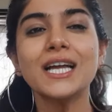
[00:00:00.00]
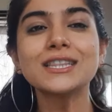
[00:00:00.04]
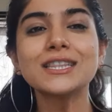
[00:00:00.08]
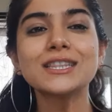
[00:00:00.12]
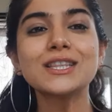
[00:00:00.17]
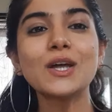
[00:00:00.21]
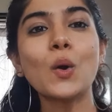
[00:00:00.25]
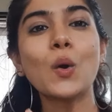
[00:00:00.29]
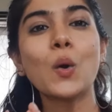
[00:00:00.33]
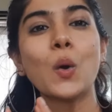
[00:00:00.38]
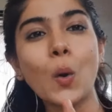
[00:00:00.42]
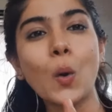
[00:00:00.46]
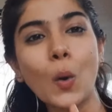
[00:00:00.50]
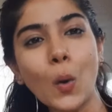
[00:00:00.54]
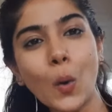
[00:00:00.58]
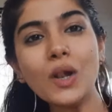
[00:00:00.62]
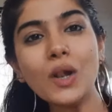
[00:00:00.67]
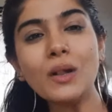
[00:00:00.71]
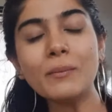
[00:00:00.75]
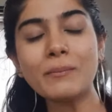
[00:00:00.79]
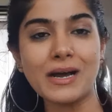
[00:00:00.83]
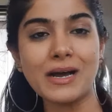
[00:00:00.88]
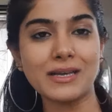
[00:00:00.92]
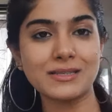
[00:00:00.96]
The
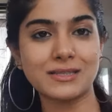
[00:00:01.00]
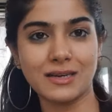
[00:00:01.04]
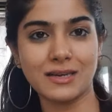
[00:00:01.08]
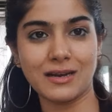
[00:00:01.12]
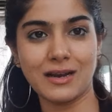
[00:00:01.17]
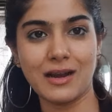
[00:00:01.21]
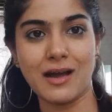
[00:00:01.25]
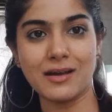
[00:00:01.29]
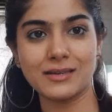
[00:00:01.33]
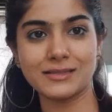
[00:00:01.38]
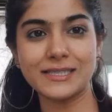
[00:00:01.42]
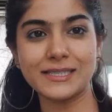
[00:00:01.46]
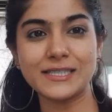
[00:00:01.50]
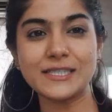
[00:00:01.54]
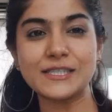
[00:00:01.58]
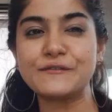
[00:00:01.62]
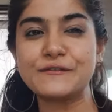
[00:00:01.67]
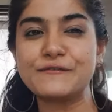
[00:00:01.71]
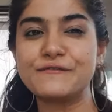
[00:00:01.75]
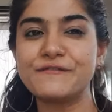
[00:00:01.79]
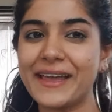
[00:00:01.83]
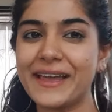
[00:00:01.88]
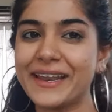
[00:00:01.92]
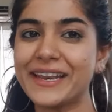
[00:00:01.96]
whole masterclass is
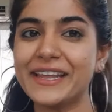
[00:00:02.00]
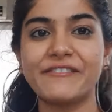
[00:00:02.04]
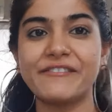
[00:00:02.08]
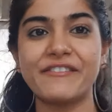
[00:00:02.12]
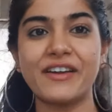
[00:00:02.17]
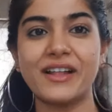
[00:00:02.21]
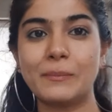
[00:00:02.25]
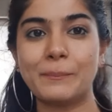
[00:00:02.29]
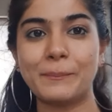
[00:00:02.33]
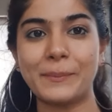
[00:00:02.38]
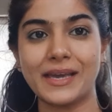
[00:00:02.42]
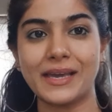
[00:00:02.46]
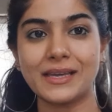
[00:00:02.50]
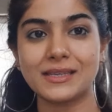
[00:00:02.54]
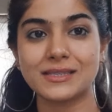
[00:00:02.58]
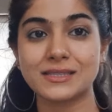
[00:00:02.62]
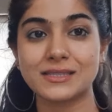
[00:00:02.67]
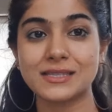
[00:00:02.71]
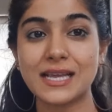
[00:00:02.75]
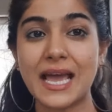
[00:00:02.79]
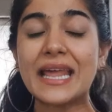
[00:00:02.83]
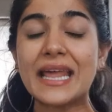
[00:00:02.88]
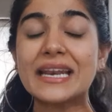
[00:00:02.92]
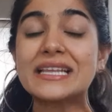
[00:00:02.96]
very well paced
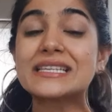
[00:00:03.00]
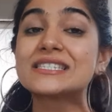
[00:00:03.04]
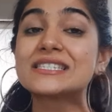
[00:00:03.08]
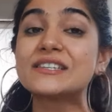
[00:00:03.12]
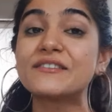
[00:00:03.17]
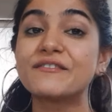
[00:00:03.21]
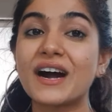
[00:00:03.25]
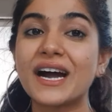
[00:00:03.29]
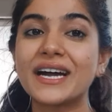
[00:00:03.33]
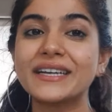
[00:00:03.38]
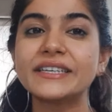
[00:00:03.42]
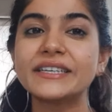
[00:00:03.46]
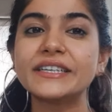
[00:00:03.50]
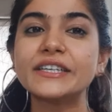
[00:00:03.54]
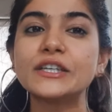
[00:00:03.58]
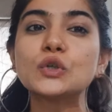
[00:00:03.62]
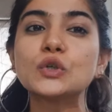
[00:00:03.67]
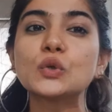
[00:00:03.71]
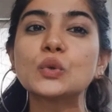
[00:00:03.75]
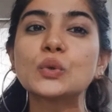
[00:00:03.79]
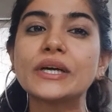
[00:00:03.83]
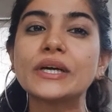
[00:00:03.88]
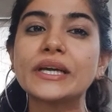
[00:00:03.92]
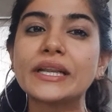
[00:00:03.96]
and is divided
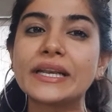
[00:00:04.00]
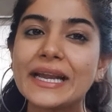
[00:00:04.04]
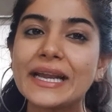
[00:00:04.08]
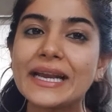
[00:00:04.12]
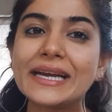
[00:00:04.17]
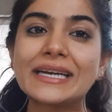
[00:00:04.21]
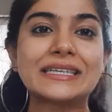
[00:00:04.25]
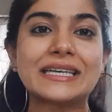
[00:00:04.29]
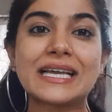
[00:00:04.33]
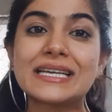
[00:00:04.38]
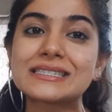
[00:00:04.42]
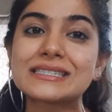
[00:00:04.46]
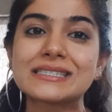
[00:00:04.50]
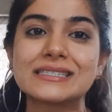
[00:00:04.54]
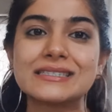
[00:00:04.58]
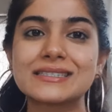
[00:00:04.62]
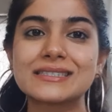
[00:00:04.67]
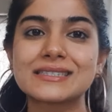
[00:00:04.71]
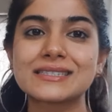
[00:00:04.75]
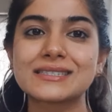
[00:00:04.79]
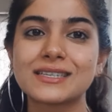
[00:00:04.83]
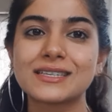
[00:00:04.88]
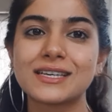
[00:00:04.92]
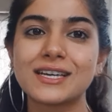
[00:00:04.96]
into great lessons.
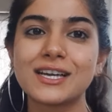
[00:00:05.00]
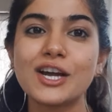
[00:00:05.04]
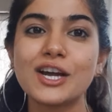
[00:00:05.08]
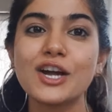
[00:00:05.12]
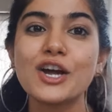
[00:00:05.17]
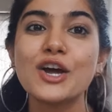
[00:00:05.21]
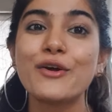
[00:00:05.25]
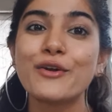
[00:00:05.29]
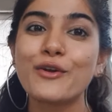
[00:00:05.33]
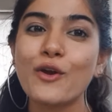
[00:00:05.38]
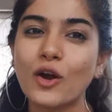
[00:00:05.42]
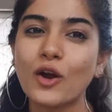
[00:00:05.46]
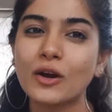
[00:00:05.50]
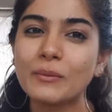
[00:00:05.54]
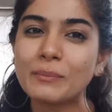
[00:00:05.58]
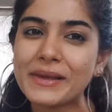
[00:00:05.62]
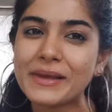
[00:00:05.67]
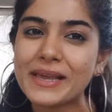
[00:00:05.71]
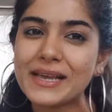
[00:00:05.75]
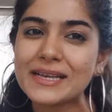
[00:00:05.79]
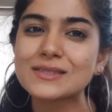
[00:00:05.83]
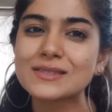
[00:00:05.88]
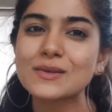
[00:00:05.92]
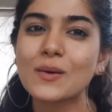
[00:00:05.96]
Ron makes